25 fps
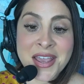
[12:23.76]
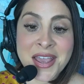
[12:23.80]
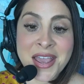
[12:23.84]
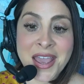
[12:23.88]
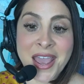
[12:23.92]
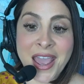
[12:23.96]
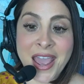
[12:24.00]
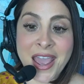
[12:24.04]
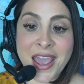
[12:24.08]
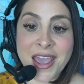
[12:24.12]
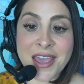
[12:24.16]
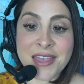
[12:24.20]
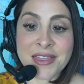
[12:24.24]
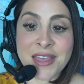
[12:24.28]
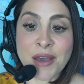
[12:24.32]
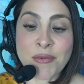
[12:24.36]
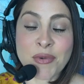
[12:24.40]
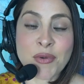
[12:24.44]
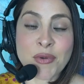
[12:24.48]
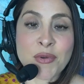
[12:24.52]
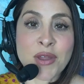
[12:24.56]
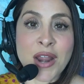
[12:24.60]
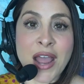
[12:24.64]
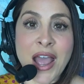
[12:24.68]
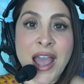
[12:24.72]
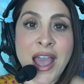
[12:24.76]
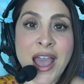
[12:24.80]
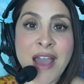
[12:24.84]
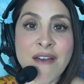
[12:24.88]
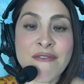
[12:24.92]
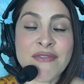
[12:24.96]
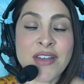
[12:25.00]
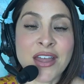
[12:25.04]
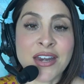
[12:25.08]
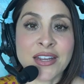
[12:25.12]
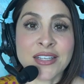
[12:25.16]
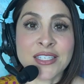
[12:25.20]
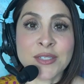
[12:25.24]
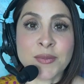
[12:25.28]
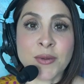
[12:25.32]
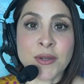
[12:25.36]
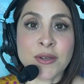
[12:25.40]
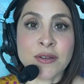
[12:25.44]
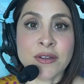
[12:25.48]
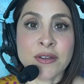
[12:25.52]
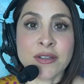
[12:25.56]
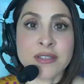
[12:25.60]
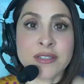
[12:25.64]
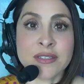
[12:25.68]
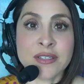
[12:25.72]
And that we would have that
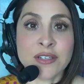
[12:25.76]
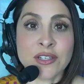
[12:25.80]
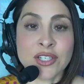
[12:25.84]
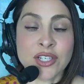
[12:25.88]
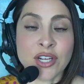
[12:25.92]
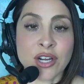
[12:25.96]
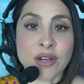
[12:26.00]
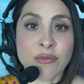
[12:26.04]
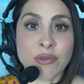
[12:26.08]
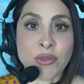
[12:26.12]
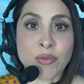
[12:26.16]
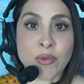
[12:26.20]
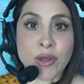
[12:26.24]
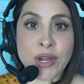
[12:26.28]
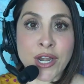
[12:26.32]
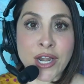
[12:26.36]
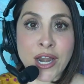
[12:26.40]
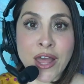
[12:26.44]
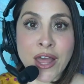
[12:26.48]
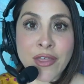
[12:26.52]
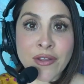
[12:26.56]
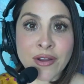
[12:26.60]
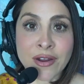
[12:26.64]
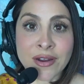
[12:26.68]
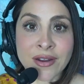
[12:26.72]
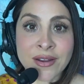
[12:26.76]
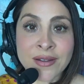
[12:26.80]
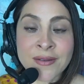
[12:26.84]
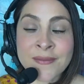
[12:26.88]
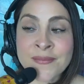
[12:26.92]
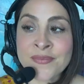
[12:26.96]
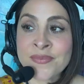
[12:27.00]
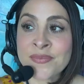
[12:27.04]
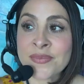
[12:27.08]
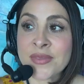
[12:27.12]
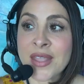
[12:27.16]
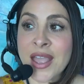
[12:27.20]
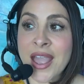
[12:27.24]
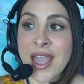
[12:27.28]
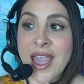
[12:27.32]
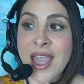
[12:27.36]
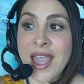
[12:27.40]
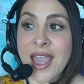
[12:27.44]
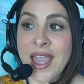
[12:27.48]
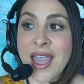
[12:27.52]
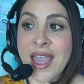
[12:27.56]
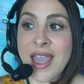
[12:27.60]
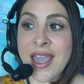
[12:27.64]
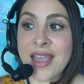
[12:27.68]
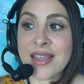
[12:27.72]
experience to share with one another.
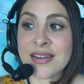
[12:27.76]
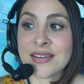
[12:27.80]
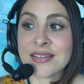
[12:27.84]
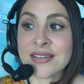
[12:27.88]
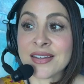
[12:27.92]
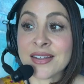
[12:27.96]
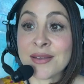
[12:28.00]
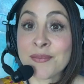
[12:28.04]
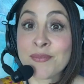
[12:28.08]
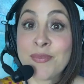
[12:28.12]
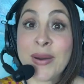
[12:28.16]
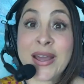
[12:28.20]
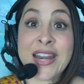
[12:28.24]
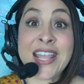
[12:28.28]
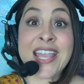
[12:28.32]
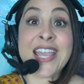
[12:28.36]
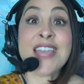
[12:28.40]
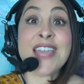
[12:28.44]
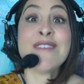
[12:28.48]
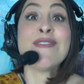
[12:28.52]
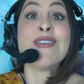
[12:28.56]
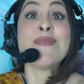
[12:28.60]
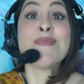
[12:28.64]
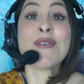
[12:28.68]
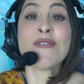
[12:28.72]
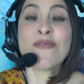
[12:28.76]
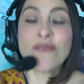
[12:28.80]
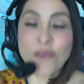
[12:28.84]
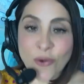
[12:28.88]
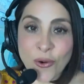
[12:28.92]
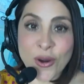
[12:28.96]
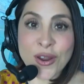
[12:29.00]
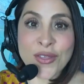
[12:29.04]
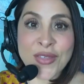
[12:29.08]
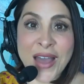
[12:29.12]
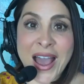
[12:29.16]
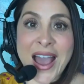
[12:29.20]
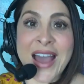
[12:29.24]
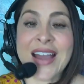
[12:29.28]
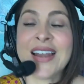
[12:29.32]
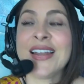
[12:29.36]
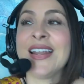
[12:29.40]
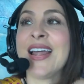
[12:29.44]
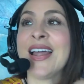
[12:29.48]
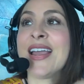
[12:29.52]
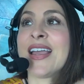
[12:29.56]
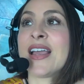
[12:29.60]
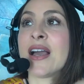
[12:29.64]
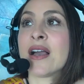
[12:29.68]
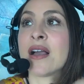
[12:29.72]
But even before that,
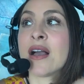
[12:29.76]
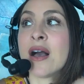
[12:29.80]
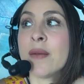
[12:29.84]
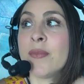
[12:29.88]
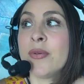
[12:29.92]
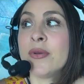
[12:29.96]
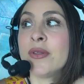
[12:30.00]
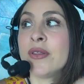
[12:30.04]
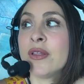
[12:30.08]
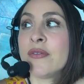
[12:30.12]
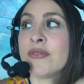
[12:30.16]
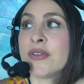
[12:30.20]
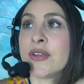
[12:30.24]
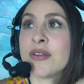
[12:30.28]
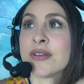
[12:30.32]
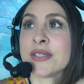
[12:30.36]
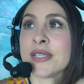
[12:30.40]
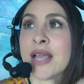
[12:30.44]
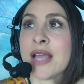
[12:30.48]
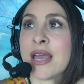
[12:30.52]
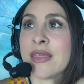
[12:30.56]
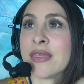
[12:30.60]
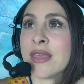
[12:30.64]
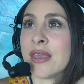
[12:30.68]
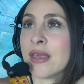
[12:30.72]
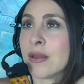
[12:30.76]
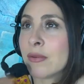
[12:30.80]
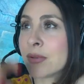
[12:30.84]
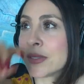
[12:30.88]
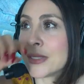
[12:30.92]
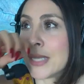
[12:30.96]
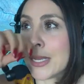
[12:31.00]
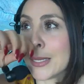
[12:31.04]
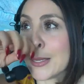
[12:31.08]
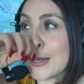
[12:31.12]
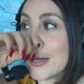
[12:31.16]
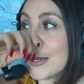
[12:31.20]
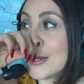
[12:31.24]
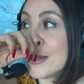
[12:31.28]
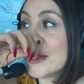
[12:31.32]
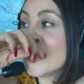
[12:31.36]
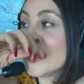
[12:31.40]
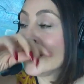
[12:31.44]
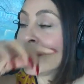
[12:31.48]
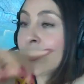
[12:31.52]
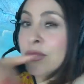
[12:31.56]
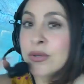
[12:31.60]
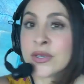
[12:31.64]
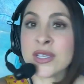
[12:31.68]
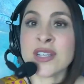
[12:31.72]
like a couple of years, I think it was like
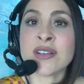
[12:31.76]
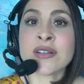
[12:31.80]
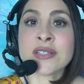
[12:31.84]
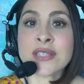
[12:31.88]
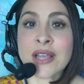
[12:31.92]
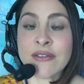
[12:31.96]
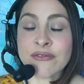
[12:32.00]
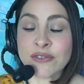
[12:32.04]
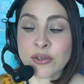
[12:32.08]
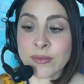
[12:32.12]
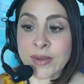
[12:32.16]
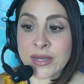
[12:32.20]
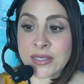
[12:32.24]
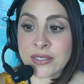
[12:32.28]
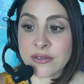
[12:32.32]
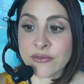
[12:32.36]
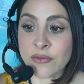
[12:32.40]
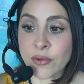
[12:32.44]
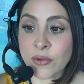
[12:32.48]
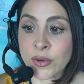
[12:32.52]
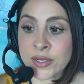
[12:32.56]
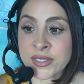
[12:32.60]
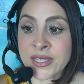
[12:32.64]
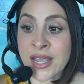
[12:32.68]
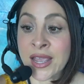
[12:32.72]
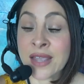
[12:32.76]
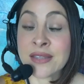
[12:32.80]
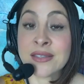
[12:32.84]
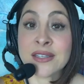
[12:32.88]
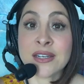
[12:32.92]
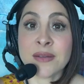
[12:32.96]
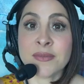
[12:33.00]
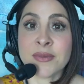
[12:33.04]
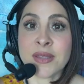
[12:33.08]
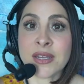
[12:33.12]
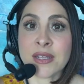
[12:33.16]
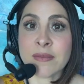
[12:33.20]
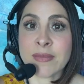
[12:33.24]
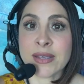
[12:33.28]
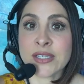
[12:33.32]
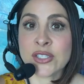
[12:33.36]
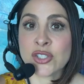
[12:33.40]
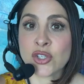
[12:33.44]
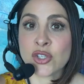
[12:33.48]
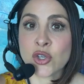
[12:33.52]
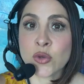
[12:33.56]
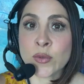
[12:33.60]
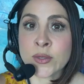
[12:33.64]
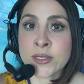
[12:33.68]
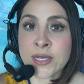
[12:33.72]
2 years after my divorce, I ended up getting my
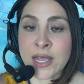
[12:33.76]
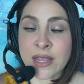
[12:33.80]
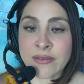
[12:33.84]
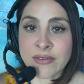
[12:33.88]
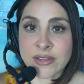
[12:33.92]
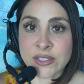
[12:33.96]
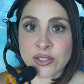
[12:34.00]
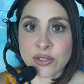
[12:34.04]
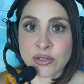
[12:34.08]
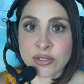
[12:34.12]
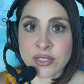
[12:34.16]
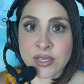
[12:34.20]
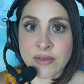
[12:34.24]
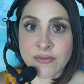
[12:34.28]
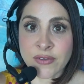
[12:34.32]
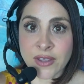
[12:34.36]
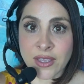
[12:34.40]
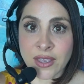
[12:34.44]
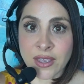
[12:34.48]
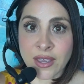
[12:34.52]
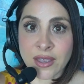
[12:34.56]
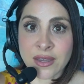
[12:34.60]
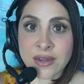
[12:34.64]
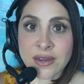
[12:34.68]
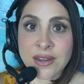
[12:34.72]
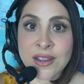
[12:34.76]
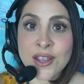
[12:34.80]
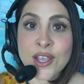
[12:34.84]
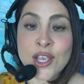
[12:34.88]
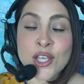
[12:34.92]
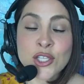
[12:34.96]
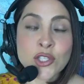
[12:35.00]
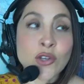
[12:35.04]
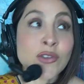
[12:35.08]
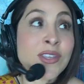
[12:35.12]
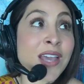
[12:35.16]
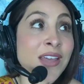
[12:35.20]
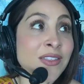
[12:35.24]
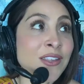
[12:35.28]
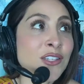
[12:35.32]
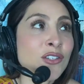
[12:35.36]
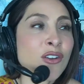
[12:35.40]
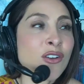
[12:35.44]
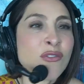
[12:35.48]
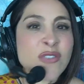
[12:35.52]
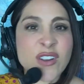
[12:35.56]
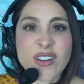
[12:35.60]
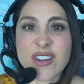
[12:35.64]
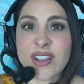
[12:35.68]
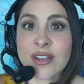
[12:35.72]
scuba diving certificate. So yeah, these
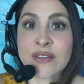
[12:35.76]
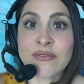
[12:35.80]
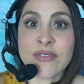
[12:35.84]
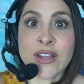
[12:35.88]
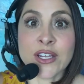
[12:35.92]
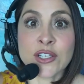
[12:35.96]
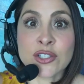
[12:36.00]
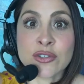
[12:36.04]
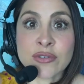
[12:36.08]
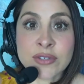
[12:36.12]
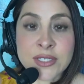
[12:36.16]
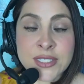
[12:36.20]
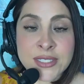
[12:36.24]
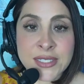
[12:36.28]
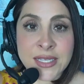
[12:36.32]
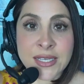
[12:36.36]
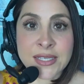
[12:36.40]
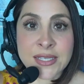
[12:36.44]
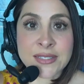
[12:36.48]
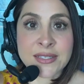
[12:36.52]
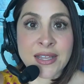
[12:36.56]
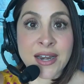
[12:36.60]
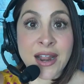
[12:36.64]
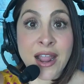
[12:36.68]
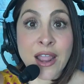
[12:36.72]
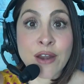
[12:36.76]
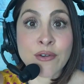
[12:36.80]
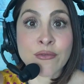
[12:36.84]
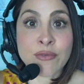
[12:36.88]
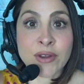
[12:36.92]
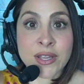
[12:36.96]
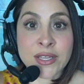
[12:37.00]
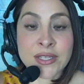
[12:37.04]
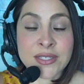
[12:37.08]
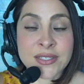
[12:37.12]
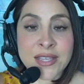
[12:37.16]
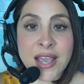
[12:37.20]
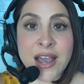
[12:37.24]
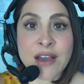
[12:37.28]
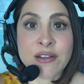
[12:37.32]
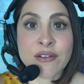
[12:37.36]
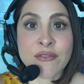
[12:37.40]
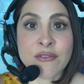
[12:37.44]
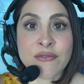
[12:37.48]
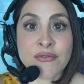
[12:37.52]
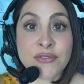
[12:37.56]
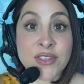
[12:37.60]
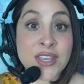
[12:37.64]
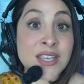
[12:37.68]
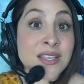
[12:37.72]
are very adventurous things that I had written down
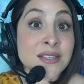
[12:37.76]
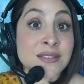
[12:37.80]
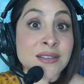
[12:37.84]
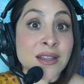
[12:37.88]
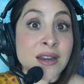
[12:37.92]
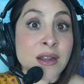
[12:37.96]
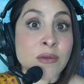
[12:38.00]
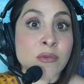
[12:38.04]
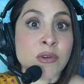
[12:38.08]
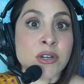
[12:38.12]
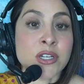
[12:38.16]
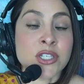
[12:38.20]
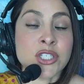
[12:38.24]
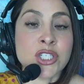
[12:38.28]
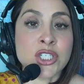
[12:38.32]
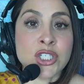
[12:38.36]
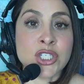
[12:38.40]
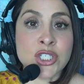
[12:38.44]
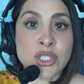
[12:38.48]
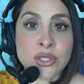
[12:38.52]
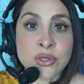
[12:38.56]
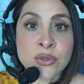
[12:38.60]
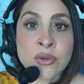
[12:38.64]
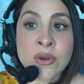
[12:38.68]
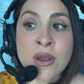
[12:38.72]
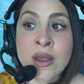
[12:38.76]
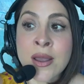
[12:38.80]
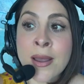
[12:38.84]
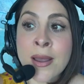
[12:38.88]
of things that I wanted to do.